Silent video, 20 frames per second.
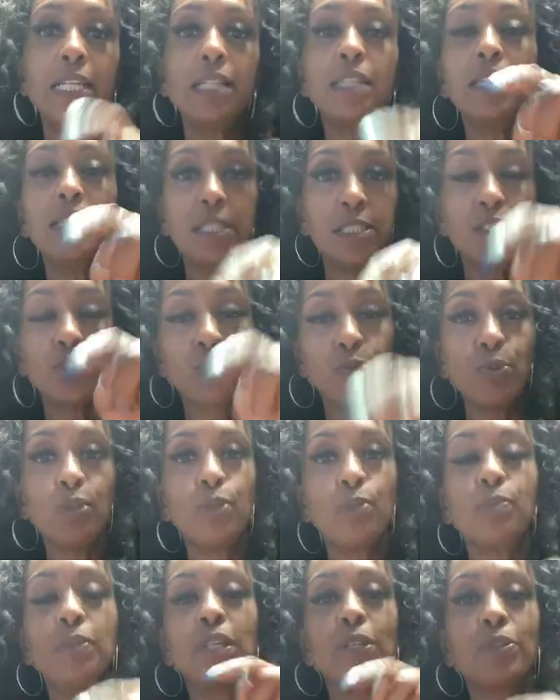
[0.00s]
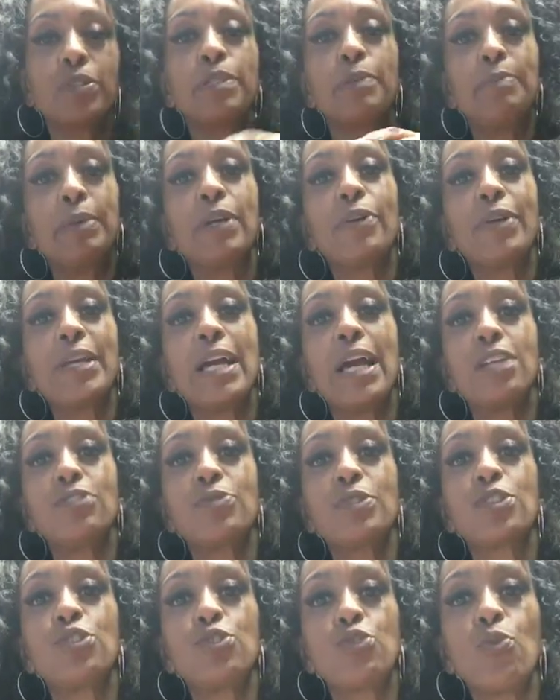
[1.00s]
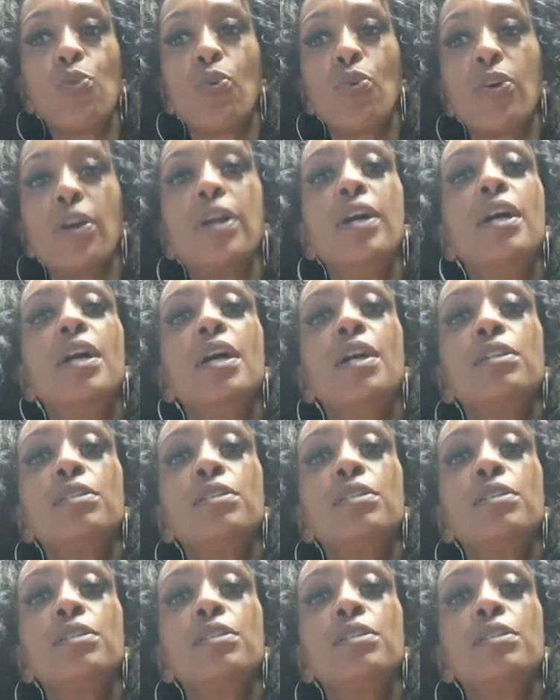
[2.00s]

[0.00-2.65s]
In this group, there's a bariatric store.